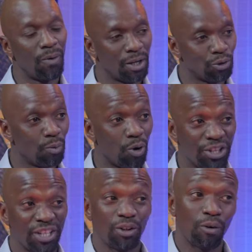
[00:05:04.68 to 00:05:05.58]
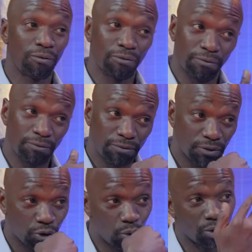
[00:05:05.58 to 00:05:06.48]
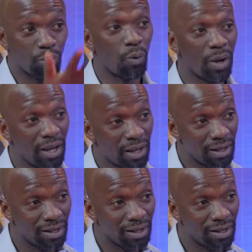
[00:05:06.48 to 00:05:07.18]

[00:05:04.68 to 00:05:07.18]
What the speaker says: When as a ball, you need to go straight away,